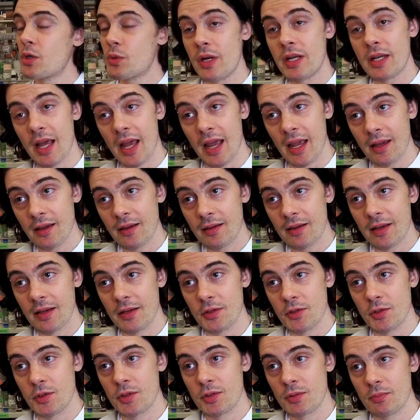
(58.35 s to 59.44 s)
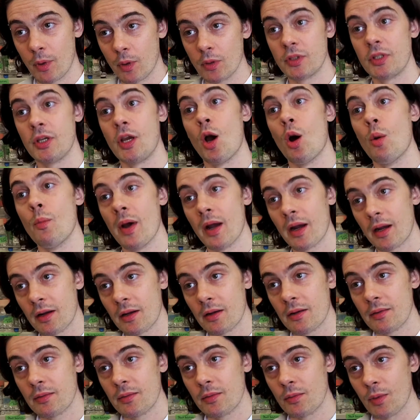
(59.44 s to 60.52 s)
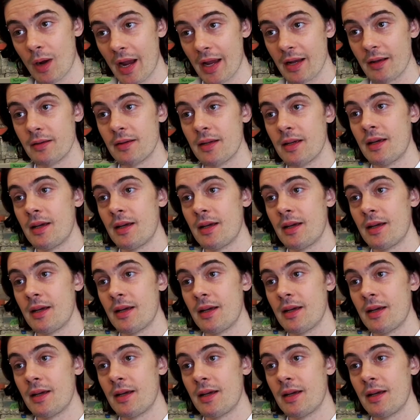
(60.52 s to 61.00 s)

we take is multi-omic, right?